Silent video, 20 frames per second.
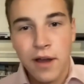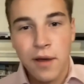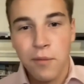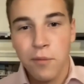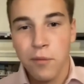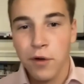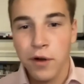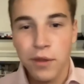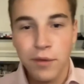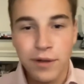
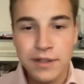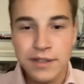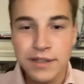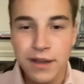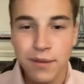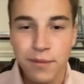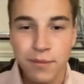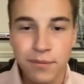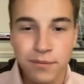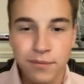um, one of the ones
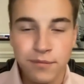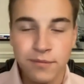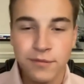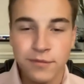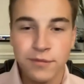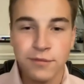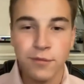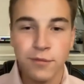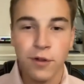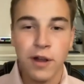I'm
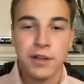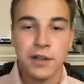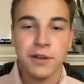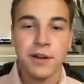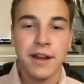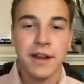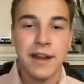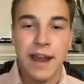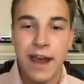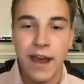watching
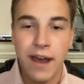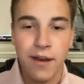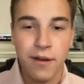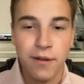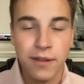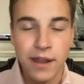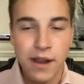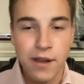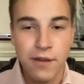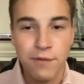right
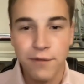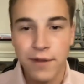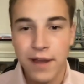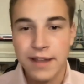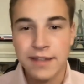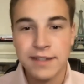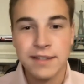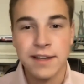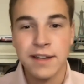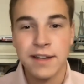now that I
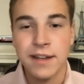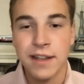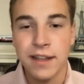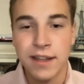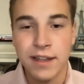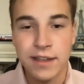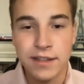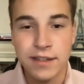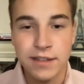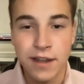invest in
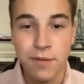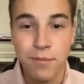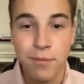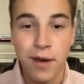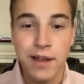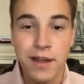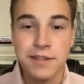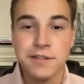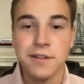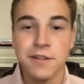is uh,
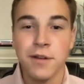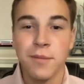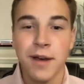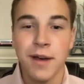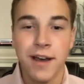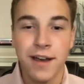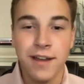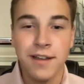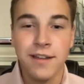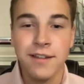Boston
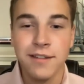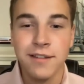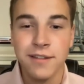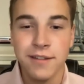Omaha